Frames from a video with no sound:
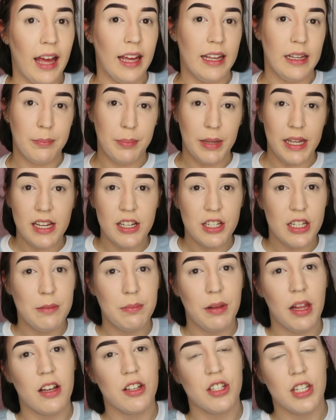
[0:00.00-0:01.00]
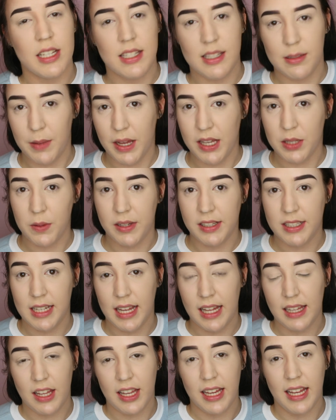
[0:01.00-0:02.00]
A peachy blush is the best way to
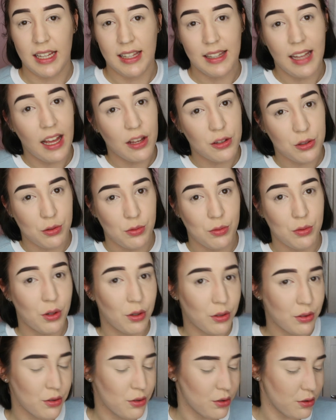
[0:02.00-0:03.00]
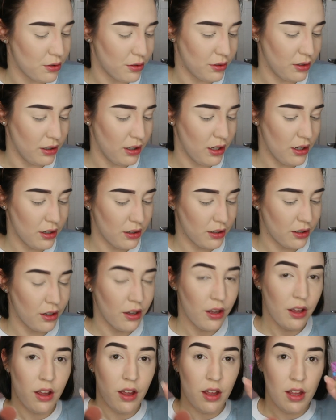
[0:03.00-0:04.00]
get like a natural contour look.
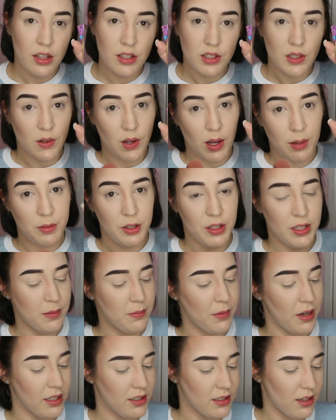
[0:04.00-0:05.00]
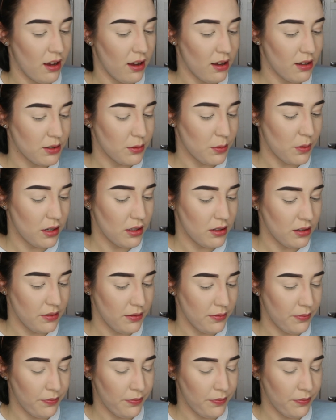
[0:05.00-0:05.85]
So I'm using my Tarte one.